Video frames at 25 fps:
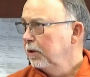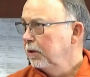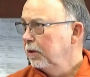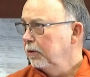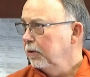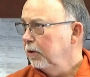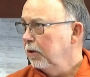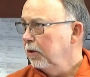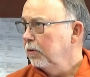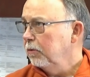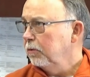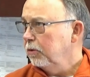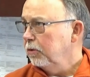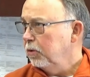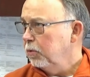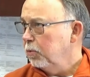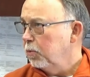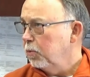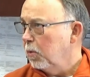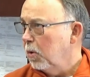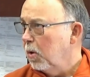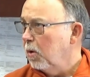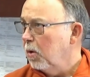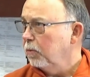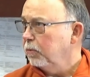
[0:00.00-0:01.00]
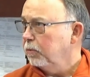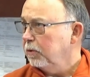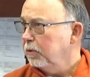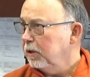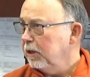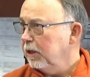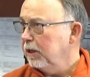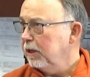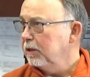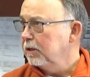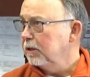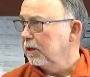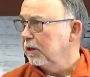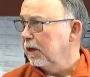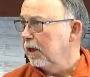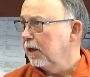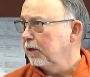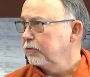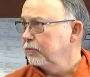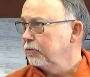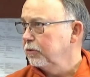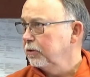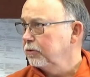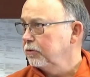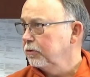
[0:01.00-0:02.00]
you won't need an
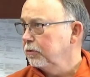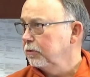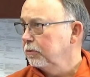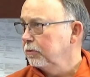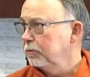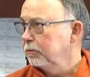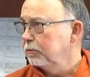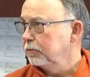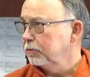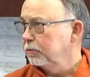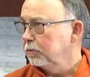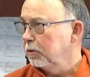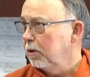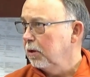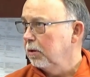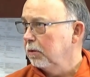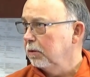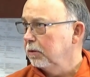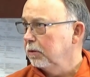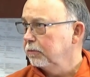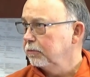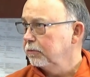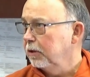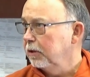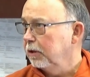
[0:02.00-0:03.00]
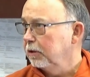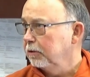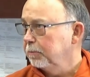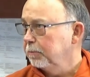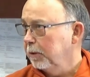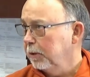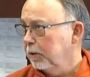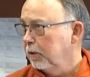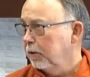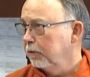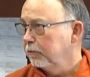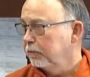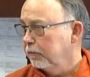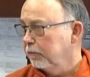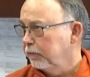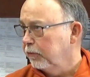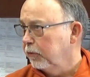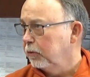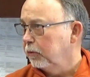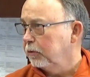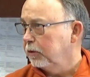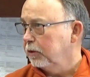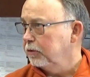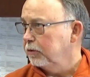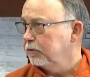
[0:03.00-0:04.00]
electrician to install those things because the
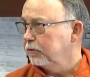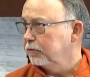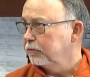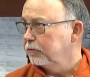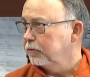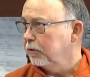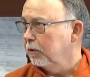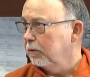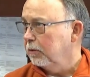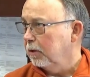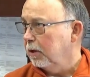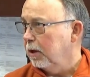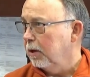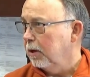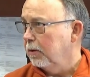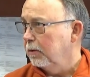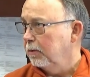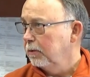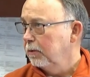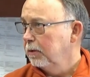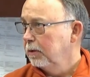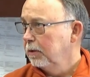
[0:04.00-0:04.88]
voltage is so low.